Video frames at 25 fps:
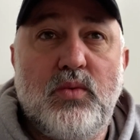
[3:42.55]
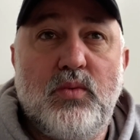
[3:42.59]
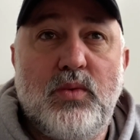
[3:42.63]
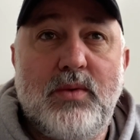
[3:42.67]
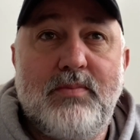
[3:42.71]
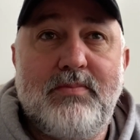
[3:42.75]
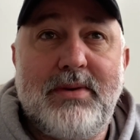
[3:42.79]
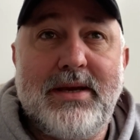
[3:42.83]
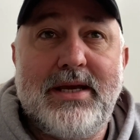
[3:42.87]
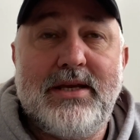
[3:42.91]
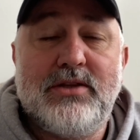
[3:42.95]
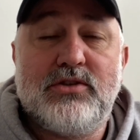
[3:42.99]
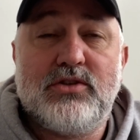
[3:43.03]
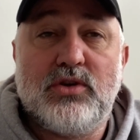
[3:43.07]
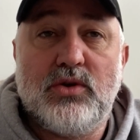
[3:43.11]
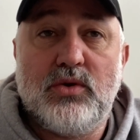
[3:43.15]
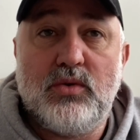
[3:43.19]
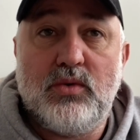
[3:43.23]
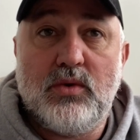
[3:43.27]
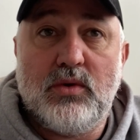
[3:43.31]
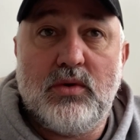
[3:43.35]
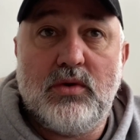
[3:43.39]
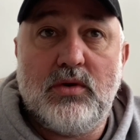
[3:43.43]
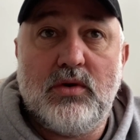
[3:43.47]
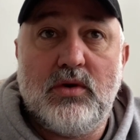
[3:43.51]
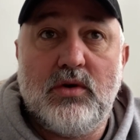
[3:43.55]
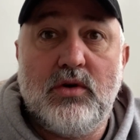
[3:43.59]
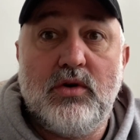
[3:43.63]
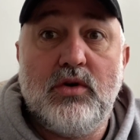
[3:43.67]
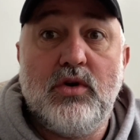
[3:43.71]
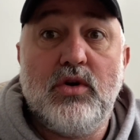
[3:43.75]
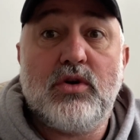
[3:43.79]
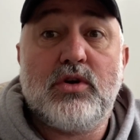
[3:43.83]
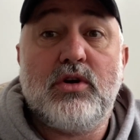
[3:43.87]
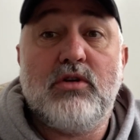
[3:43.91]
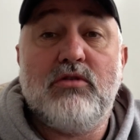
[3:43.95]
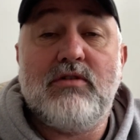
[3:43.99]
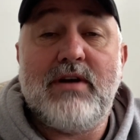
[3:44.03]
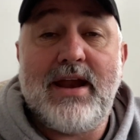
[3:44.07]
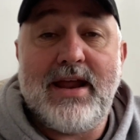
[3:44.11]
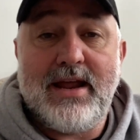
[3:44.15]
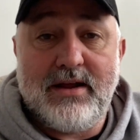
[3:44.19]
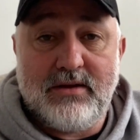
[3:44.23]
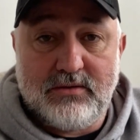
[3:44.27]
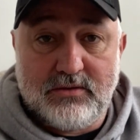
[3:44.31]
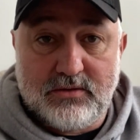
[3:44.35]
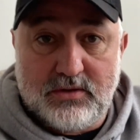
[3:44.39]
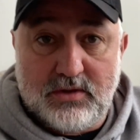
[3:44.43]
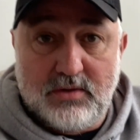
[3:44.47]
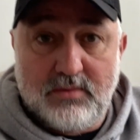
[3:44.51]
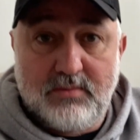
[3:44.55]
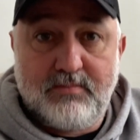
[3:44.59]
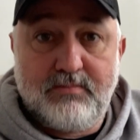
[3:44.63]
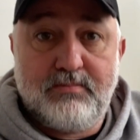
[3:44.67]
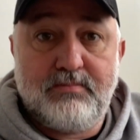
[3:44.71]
would be to look around,